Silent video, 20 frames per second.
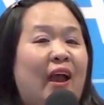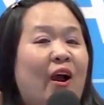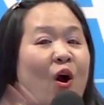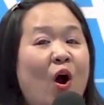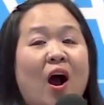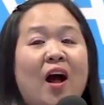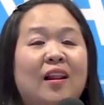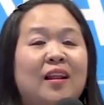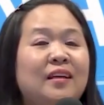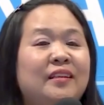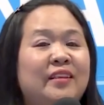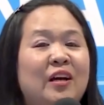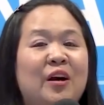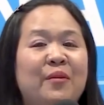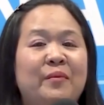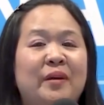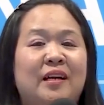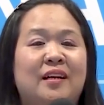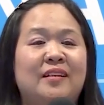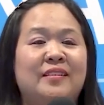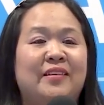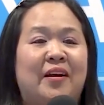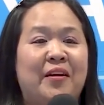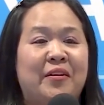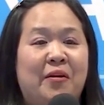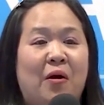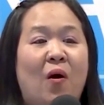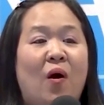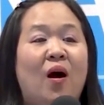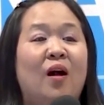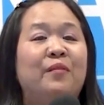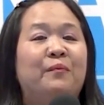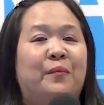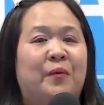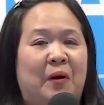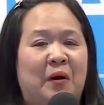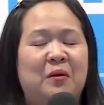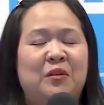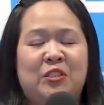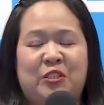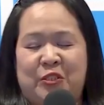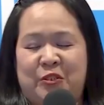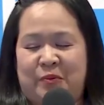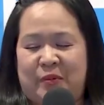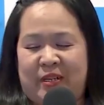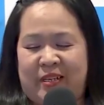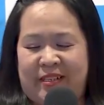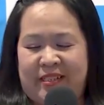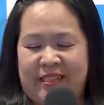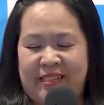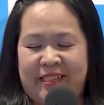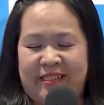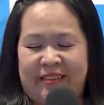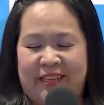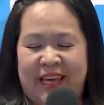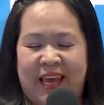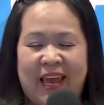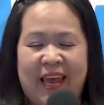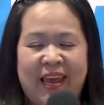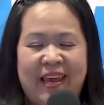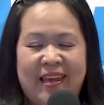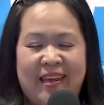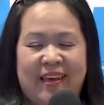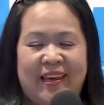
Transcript: all Atomians are called prosumers. Okay?